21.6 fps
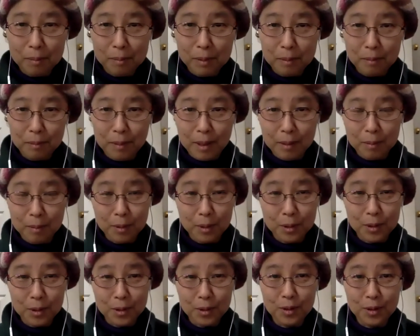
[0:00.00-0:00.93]
paper
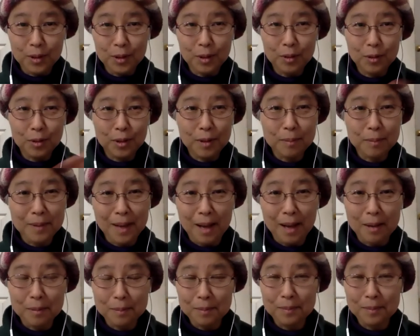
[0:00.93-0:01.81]
to rip out